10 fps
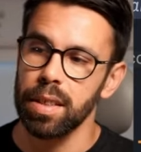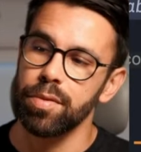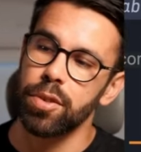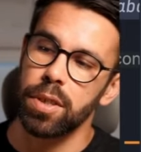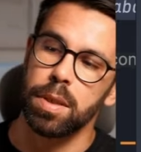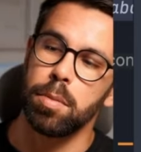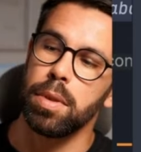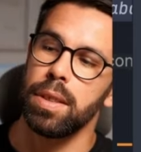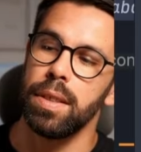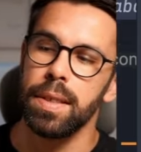For example,
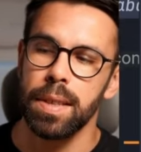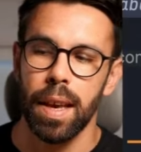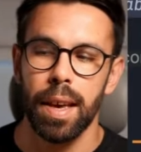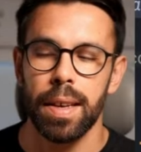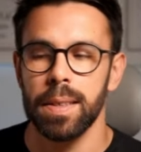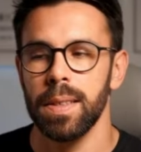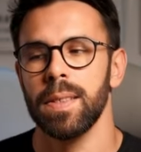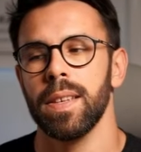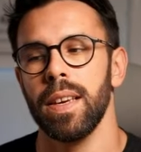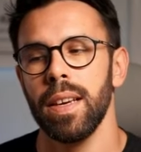in this case, is
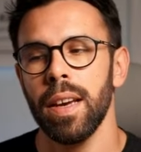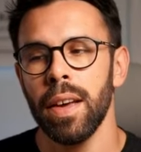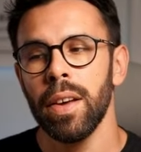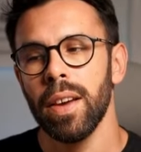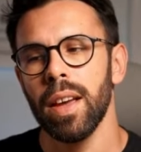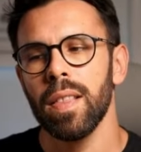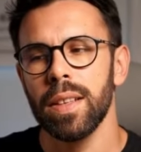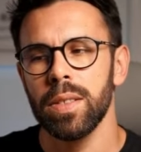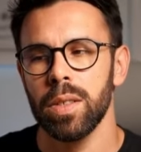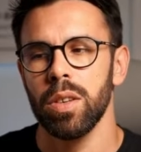saying, okay,
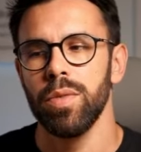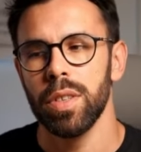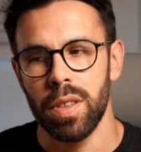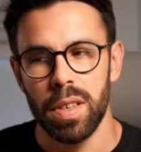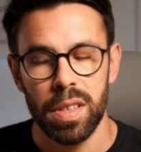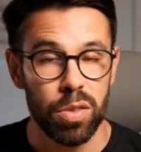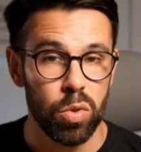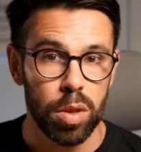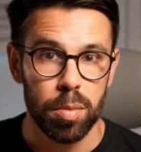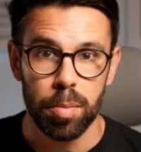let's convert this
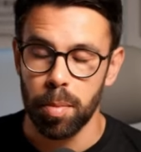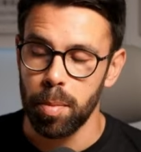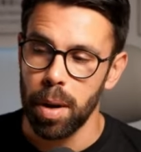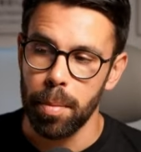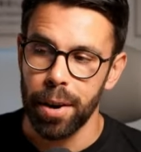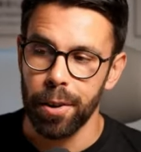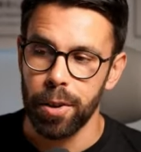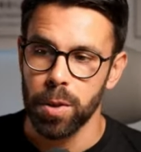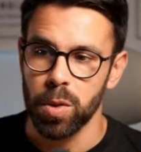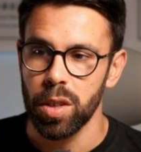into a primary
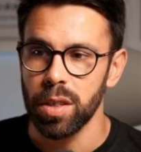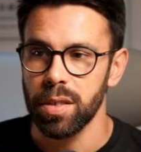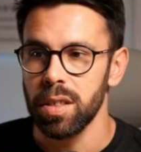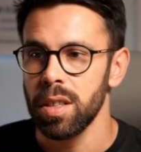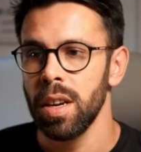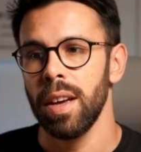constructor.